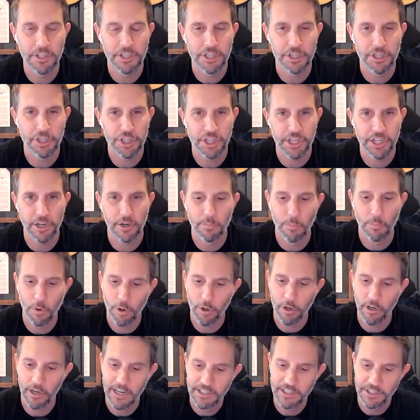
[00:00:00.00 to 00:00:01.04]
just share
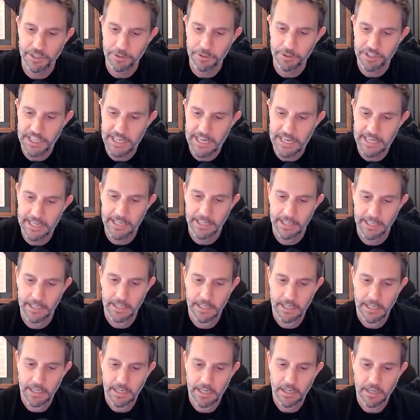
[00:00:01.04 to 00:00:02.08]
more. As you said,
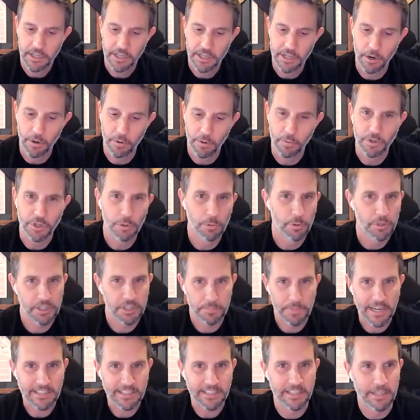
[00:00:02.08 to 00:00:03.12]
you know, you
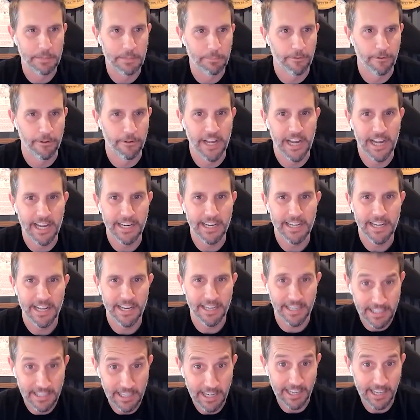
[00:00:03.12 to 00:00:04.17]
respected him for that,
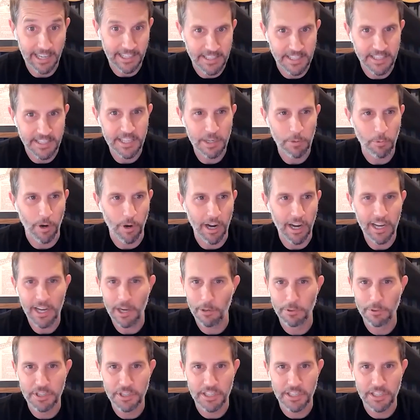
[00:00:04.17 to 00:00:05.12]
and I I can see why. I would